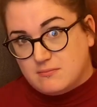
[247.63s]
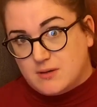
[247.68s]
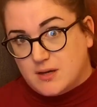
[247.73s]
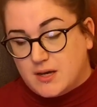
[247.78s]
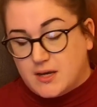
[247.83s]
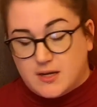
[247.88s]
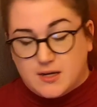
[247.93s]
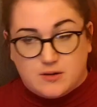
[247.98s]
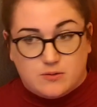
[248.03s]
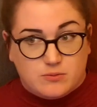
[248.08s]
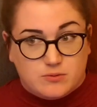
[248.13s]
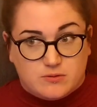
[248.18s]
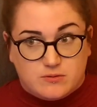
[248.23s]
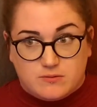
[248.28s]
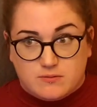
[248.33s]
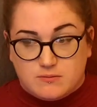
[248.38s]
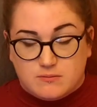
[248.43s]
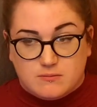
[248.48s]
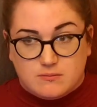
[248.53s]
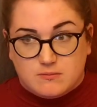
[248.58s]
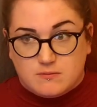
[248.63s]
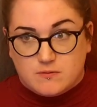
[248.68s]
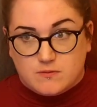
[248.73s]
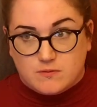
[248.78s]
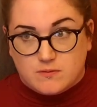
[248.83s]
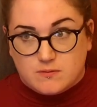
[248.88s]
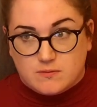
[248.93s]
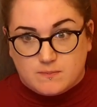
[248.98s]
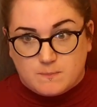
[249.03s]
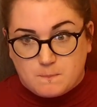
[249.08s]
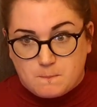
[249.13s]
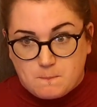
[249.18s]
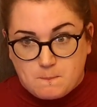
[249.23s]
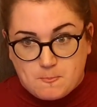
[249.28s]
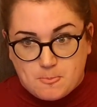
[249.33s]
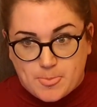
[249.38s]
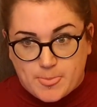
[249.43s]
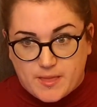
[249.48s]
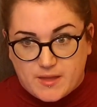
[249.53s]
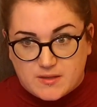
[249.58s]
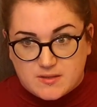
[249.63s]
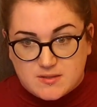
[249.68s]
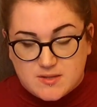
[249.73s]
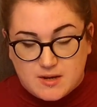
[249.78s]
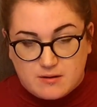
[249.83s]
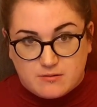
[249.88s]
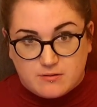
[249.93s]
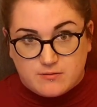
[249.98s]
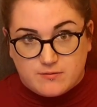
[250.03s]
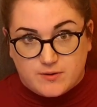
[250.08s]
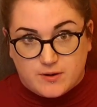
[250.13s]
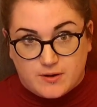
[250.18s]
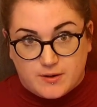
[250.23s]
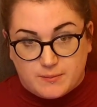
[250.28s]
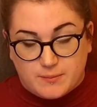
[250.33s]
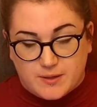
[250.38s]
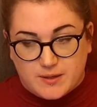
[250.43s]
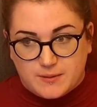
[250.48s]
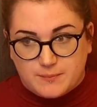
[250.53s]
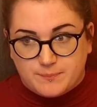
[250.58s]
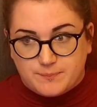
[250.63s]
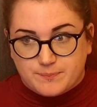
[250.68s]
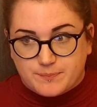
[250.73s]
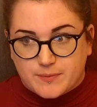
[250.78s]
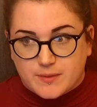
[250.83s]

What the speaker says: and it would terrify me.